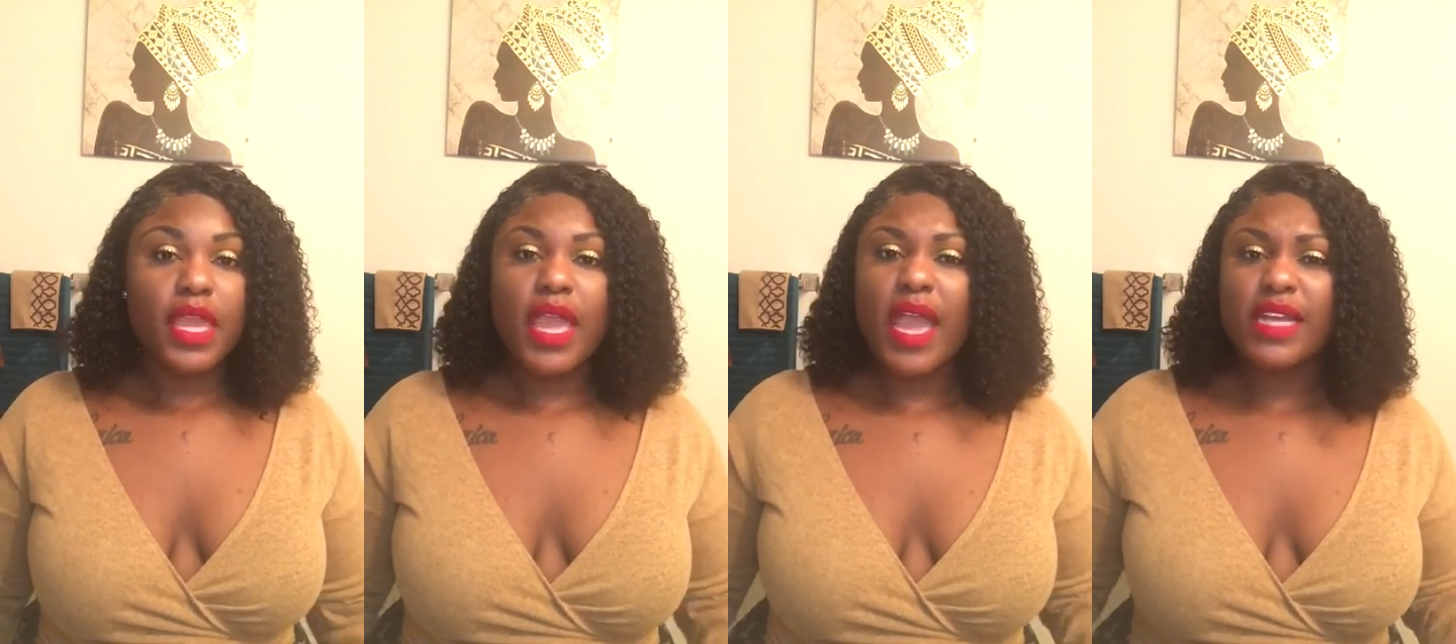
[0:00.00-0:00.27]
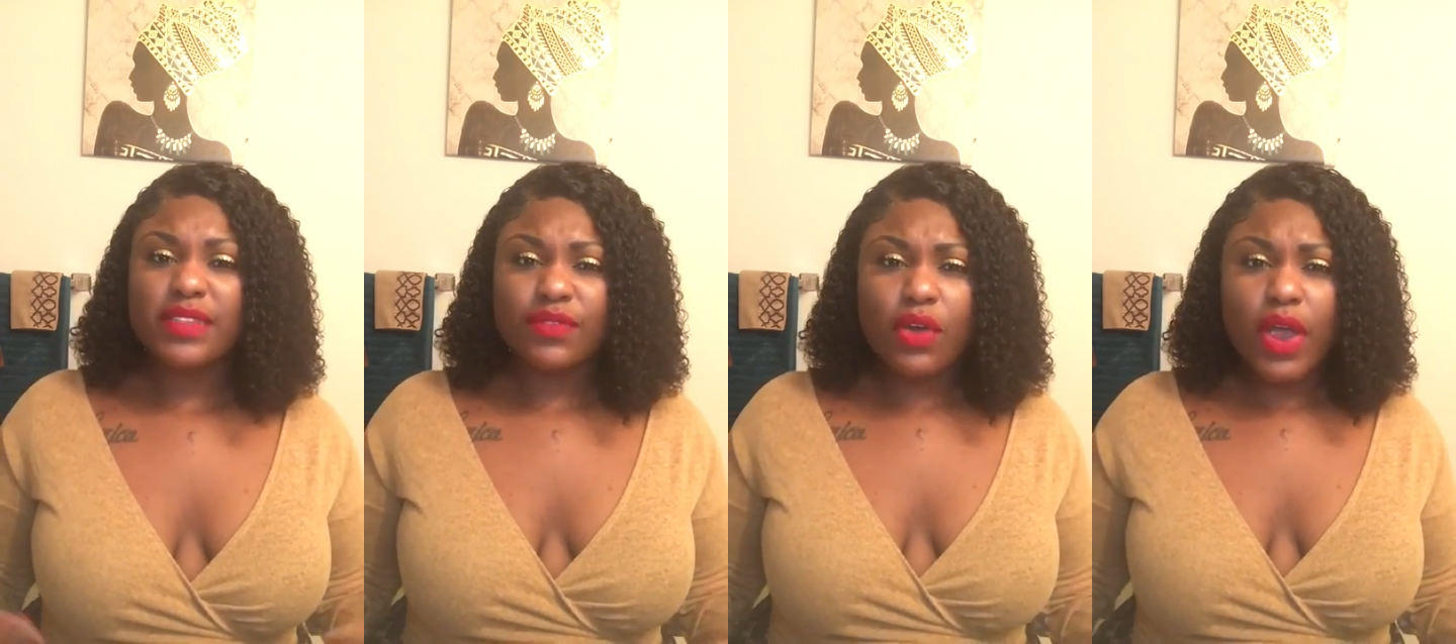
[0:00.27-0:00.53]

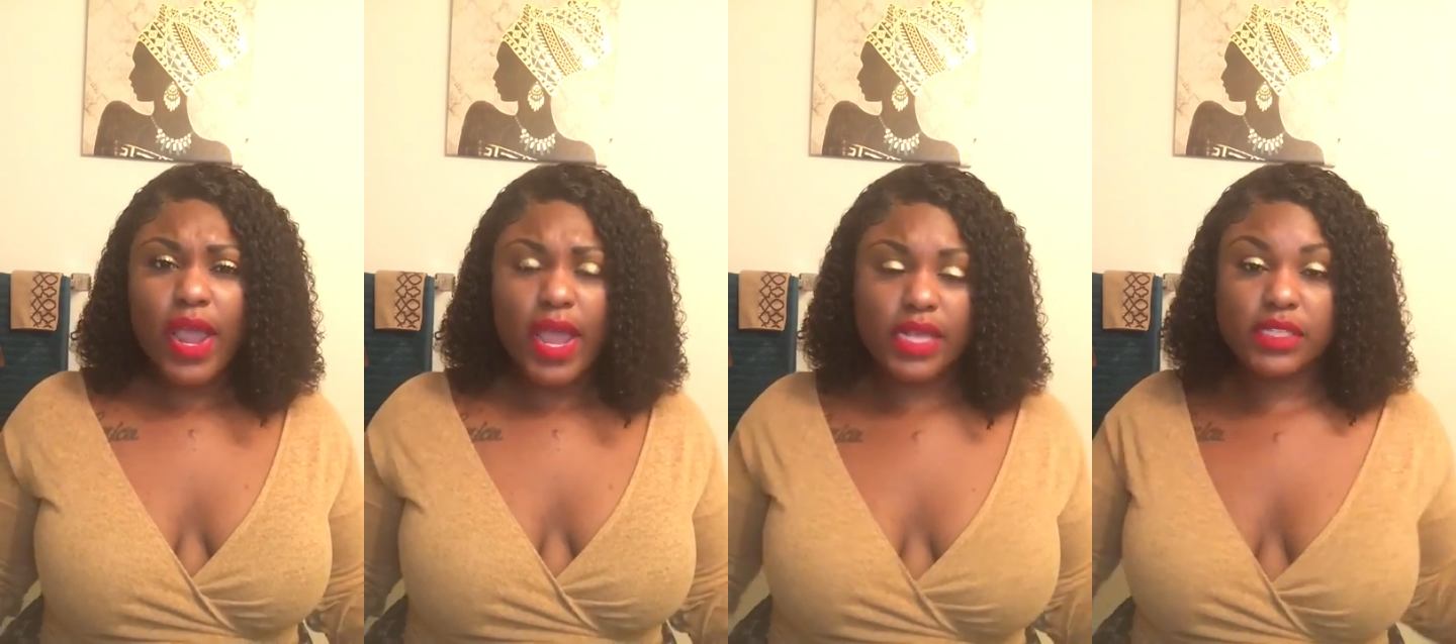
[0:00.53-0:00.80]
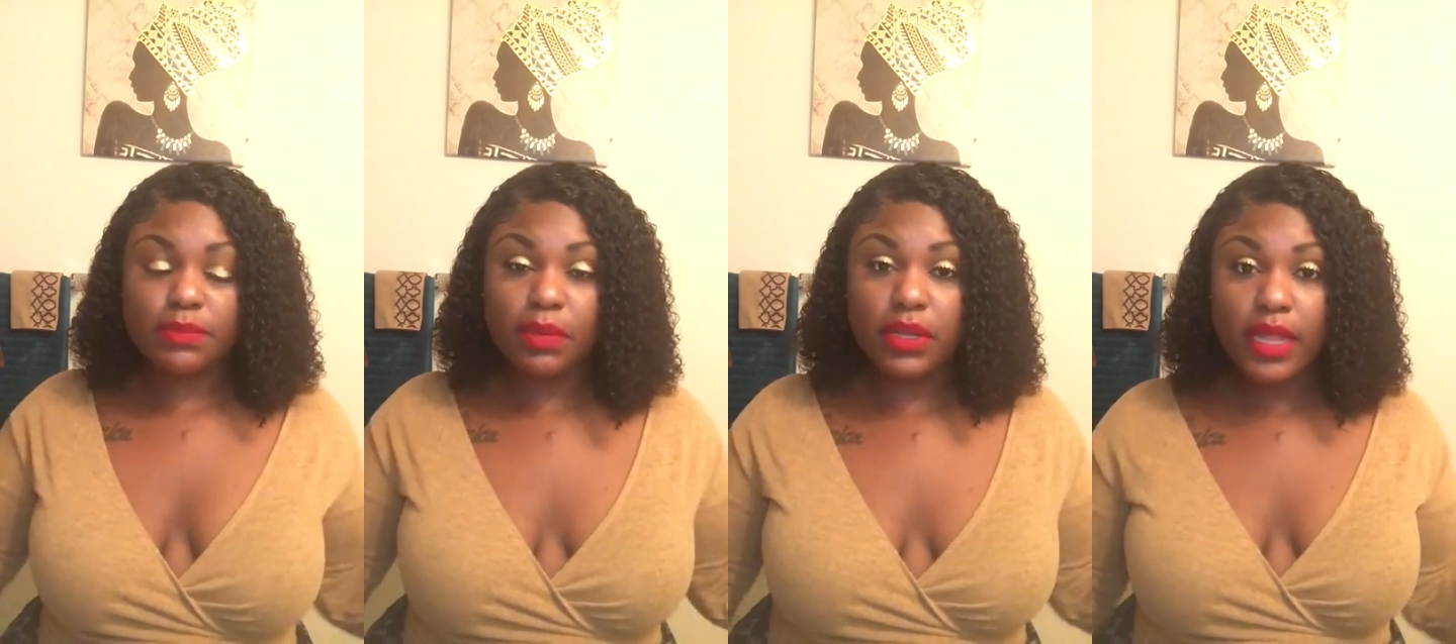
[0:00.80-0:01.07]
As far
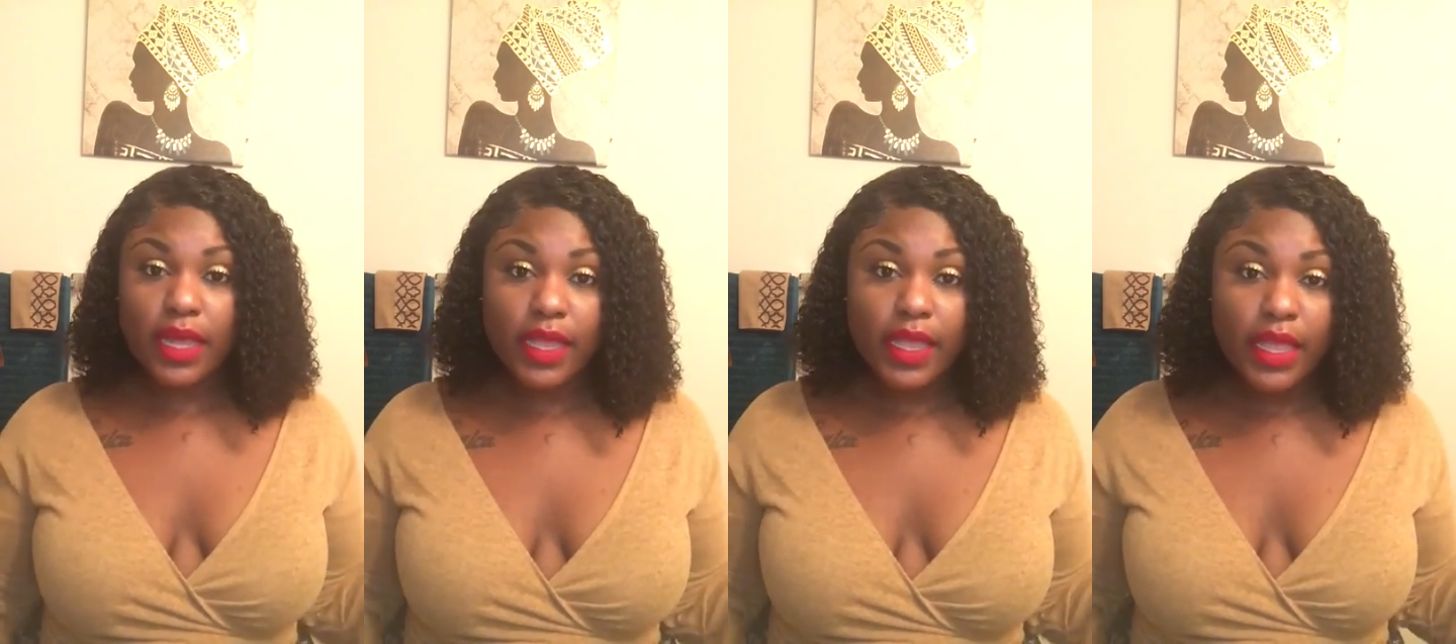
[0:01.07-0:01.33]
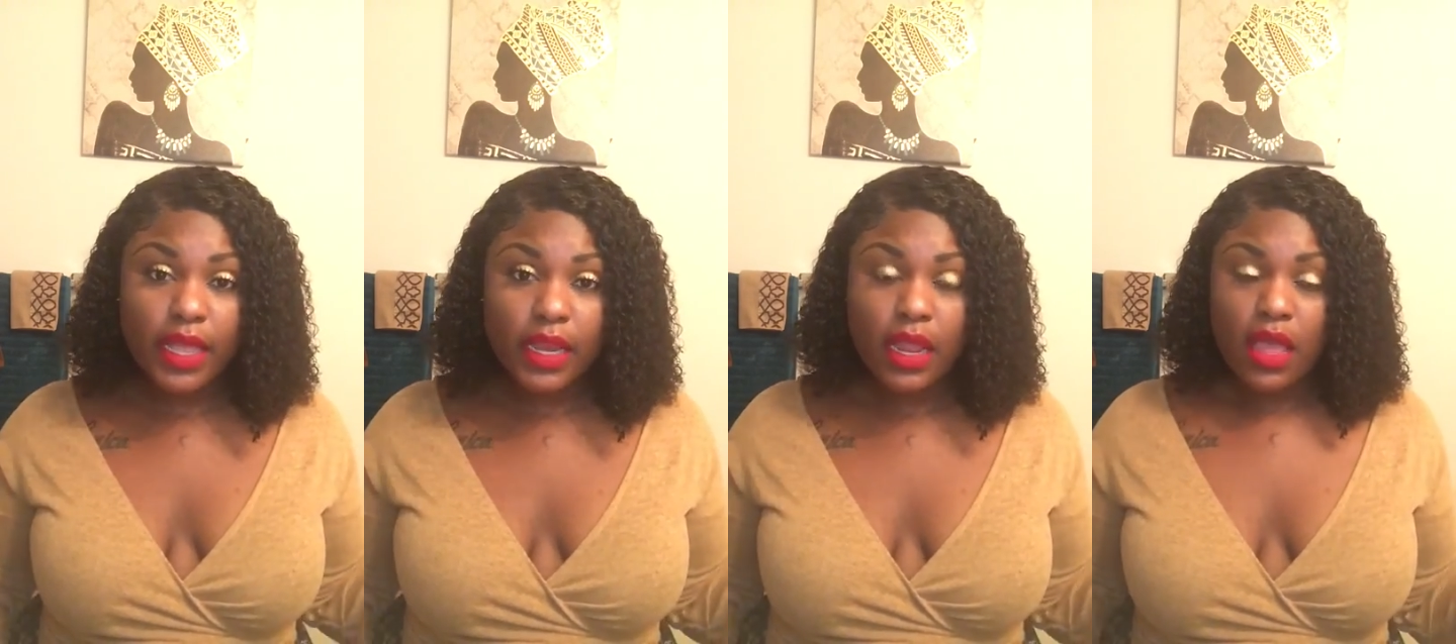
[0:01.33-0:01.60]
as
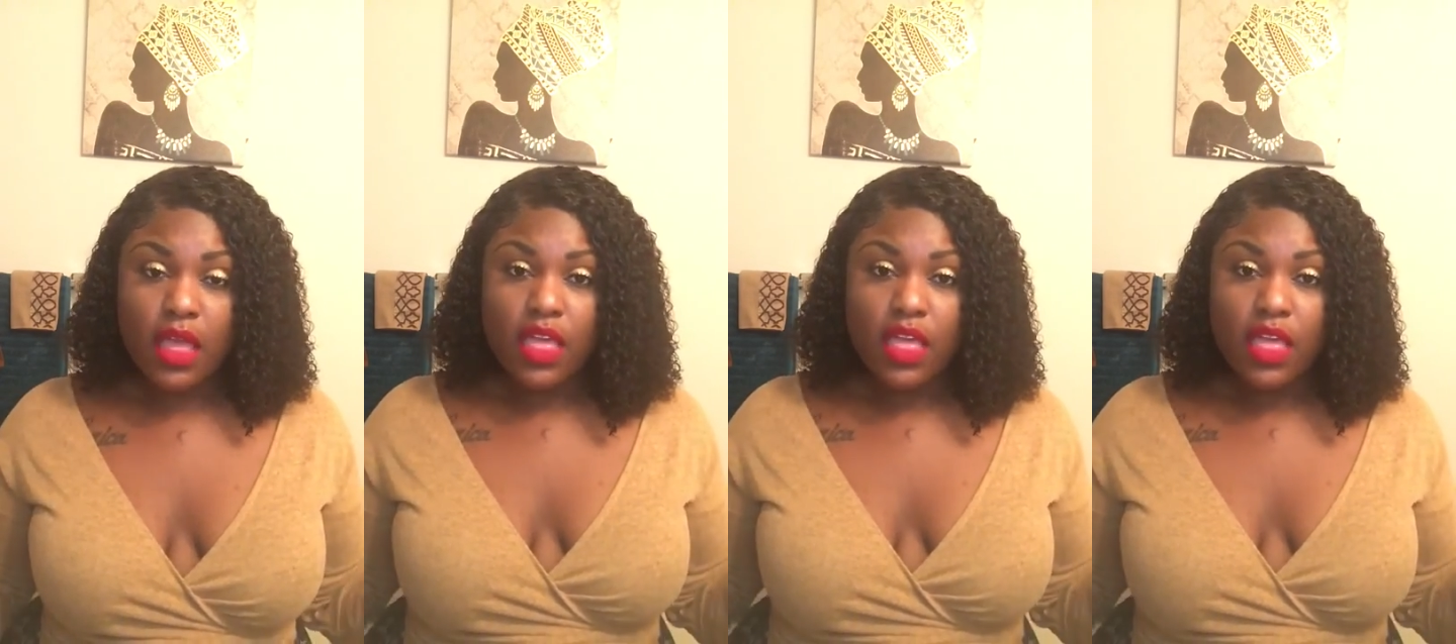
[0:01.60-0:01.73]
plucking